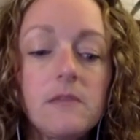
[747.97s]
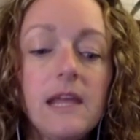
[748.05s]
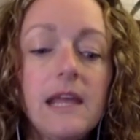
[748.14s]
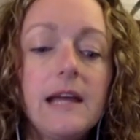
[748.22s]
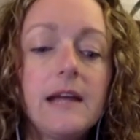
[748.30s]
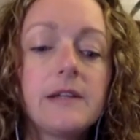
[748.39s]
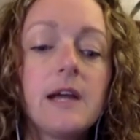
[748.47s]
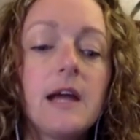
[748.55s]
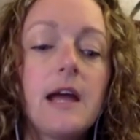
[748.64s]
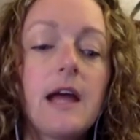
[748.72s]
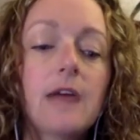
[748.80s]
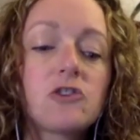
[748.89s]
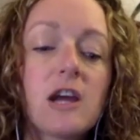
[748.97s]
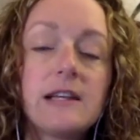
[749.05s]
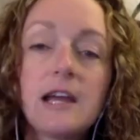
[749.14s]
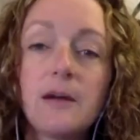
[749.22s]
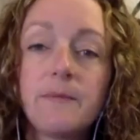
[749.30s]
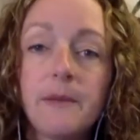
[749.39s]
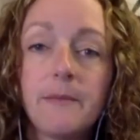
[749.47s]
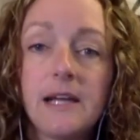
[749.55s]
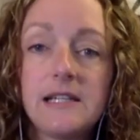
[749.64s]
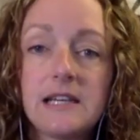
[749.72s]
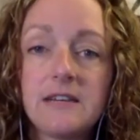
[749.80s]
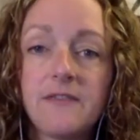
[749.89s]
And trying to help them
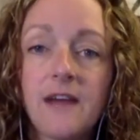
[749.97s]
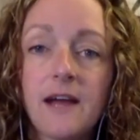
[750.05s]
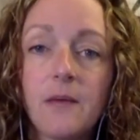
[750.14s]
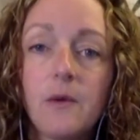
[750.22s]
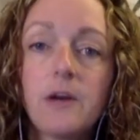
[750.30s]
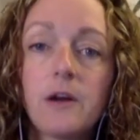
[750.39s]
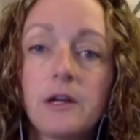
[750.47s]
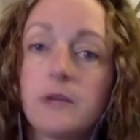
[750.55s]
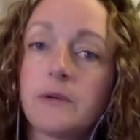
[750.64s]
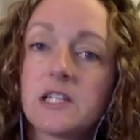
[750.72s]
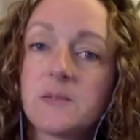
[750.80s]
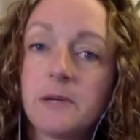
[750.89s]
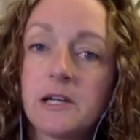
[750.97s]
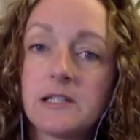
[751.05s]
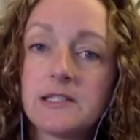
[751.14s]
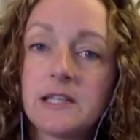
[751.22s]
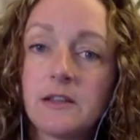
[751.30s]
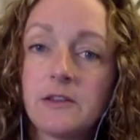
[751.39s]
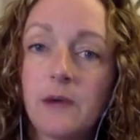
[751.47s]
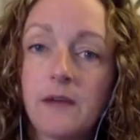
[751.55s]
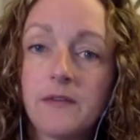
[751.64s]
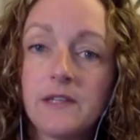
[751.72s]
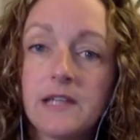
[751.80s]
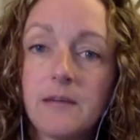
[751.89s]
identify, what are you experiencing throughout
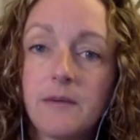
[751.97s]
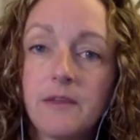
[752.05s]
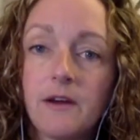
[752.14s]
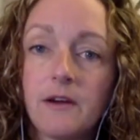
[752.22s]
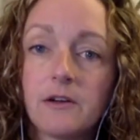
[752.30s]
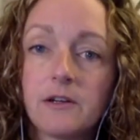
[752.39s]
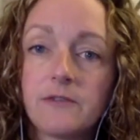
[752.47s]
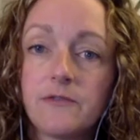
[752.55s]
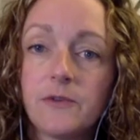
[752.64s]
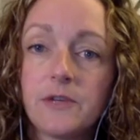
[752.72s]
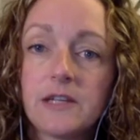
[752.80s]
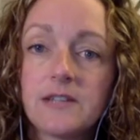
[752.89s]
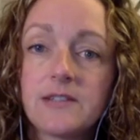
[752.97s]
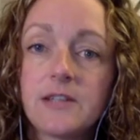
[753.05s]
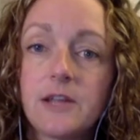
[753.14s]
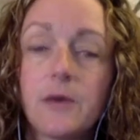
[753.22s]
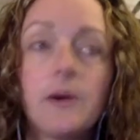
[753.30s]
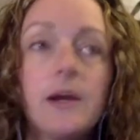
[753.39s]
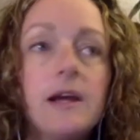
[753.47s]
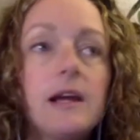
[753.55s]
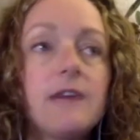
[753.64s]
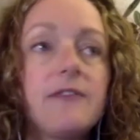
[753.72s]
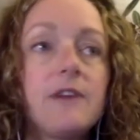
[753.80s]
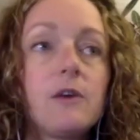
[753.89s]
the day with hunger and fullness. So
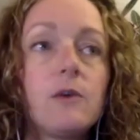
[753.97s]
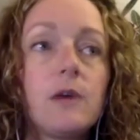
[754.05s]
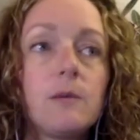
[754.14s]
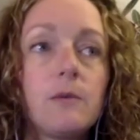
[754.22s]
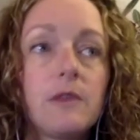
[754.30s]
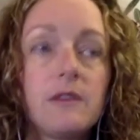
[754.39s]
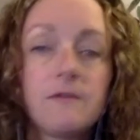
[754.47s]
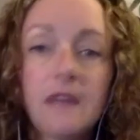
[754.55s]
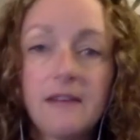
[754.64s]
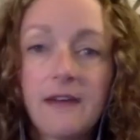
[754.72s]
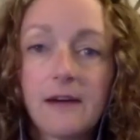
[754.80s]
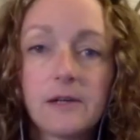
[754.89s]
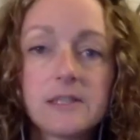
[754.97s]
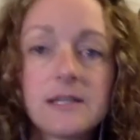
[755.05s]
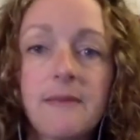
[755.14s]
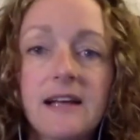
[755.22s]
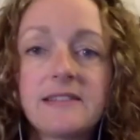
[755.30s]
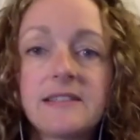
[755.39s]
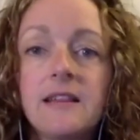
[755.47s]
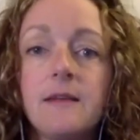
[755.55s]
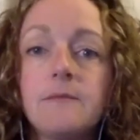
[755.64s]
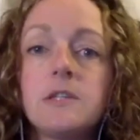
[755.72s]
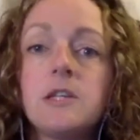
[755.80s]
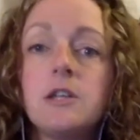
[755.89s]
if they're going more than 5 hours, I'm asking
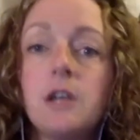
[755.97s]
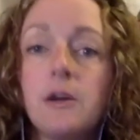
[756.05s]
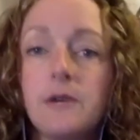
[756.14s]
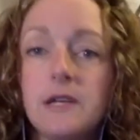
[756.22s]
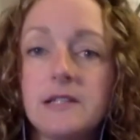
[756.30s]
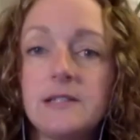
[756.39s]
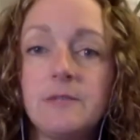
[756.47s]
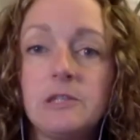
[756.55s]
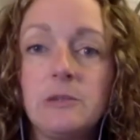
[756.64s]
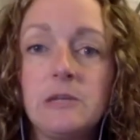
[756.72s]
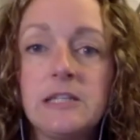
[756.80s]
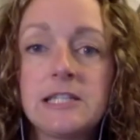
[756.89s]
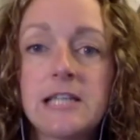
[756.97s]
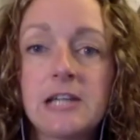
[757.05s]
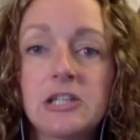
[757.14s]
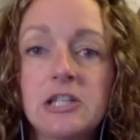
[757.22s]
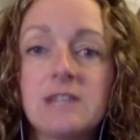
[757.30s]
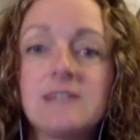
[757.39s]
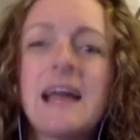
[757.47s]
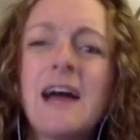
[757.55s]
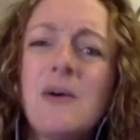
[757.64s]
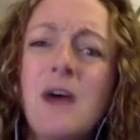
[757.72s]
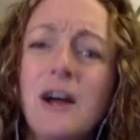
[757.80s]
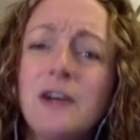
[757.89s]
them to notice in between sessions,
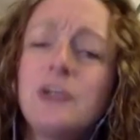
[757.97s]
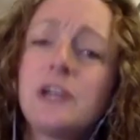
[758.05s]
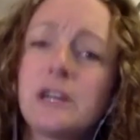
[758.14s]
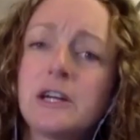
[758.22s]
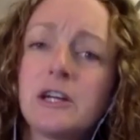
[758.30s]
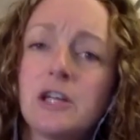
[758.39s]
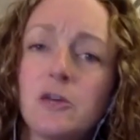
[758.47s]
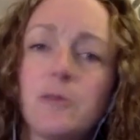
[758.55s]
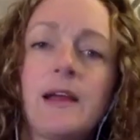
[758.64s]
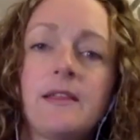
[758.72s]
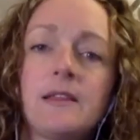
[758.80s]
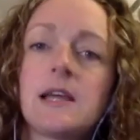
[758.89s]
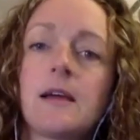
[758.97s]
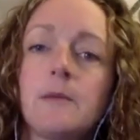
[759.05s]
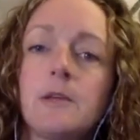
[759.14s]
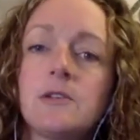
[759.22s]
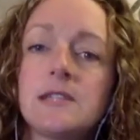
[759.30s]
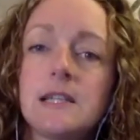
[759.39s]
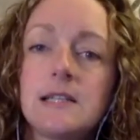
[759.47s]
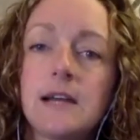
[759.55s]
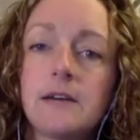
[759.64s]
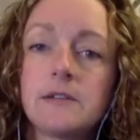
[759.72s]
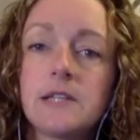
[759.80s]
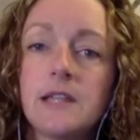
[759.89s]
how hungry are you by the time you sit
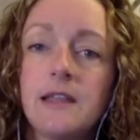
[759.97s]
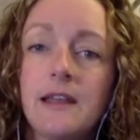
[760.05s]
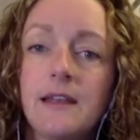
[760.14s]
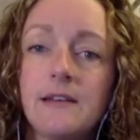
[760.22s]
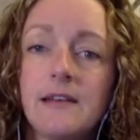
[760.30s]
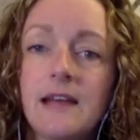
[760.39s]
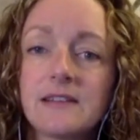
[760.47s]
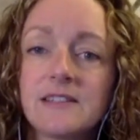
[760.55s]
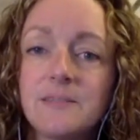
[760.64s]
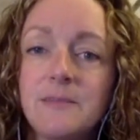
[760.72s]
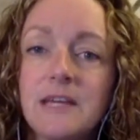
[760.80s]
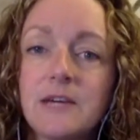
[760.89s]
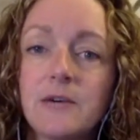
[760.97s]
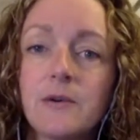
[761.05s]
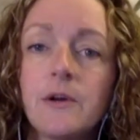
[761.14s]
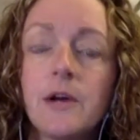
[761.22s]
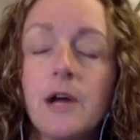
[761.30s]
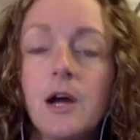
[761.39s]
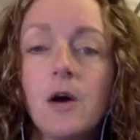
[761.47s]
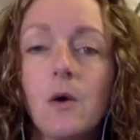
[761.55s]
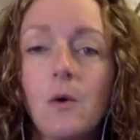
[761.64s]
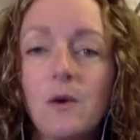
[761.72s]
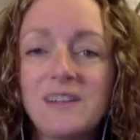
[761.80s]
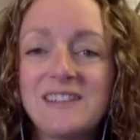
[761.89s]
down to the next meal
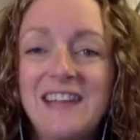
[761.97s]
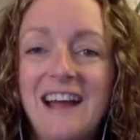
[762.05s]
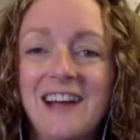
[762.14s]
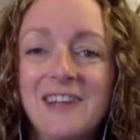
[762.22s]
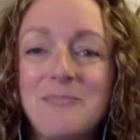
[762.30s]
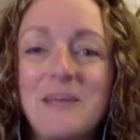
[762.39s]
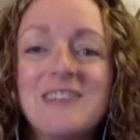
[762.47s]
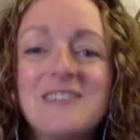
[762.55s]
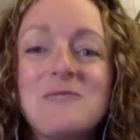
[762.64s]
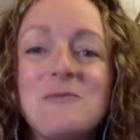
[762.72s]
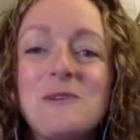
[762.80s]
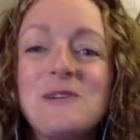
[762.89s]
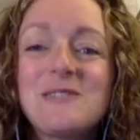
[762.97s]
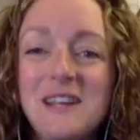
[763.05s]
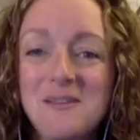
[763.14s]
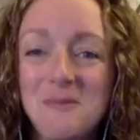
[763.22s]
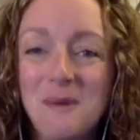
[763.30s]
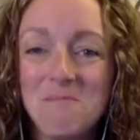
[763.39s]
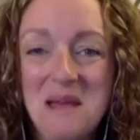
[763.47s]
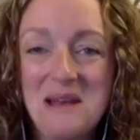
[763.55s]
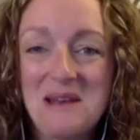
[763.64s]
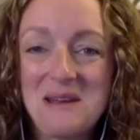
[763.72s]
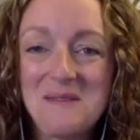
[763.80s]
or snack? Because it works like momentum.